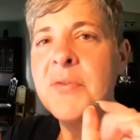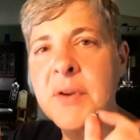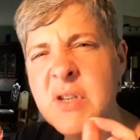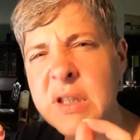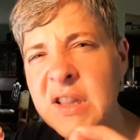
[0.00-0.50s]

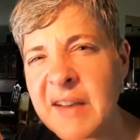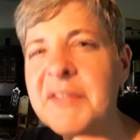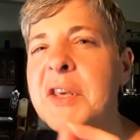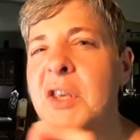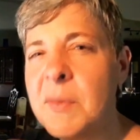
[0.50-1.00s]
There's
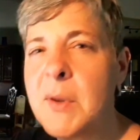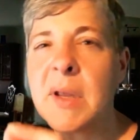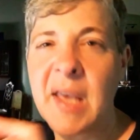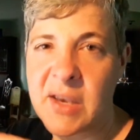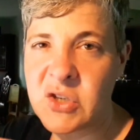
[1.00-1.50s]
lovely
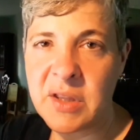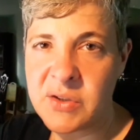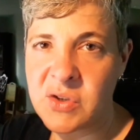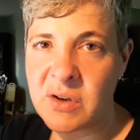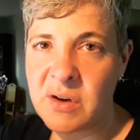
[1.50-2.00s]
communication
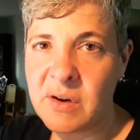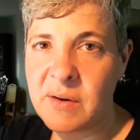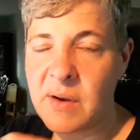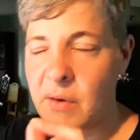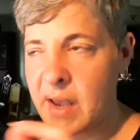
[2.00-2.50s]
that's occur,
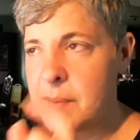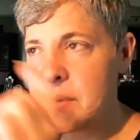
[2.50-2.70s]
okay?